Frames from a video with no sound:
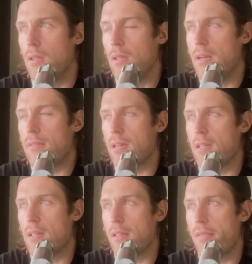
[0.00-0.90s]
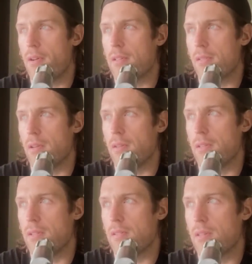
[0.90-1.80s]
Yeah, I've got a lot of thoughts around
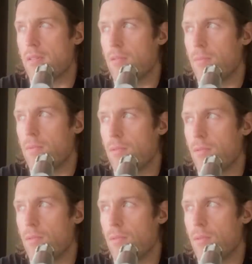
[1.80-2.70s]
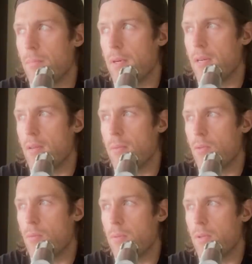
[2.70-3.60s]
this and I hope to compile them
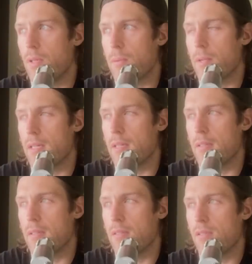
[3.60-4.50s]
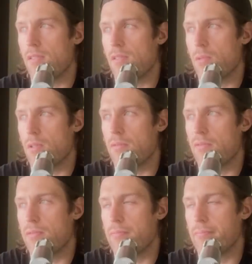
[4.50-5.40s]
into a book, but I just sort
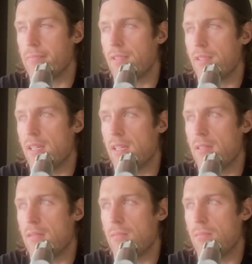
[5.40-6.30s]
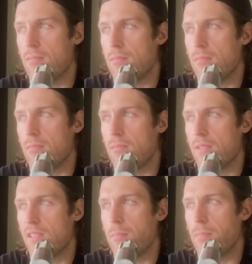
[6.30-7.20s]
of to say it
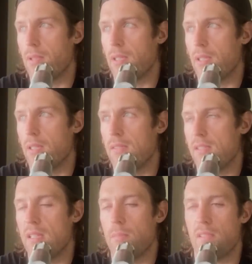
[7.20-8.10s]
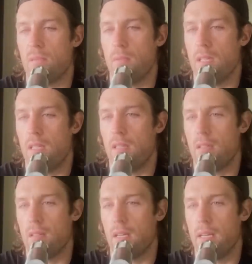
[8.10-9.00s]
simply, it seems to me
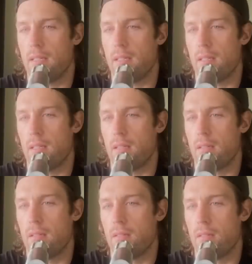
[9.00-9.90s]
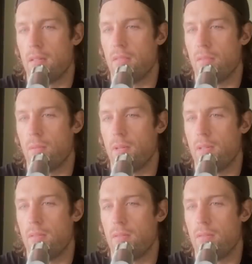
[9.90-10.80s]
like the
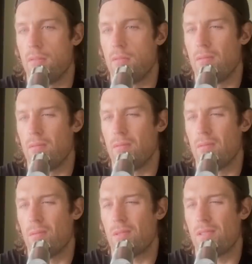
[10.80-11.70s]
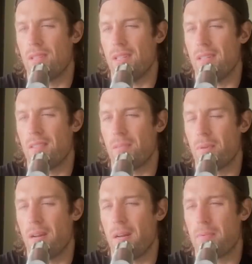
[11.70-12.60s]
government or statism
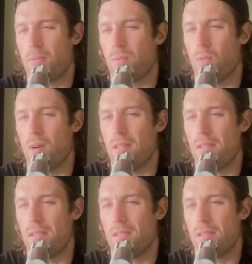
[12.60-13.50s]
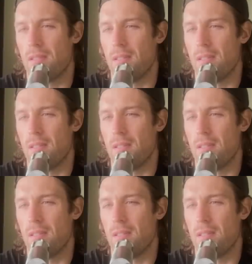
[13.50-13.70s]
perhaps was